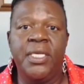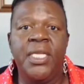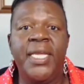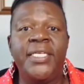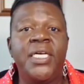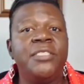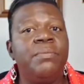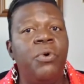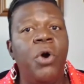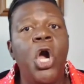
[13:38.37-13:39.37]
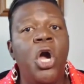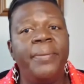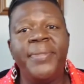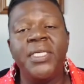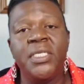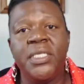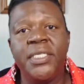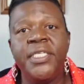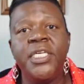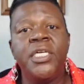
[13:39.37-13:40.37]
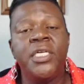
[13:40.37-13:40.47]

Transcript: And that does more harm than good.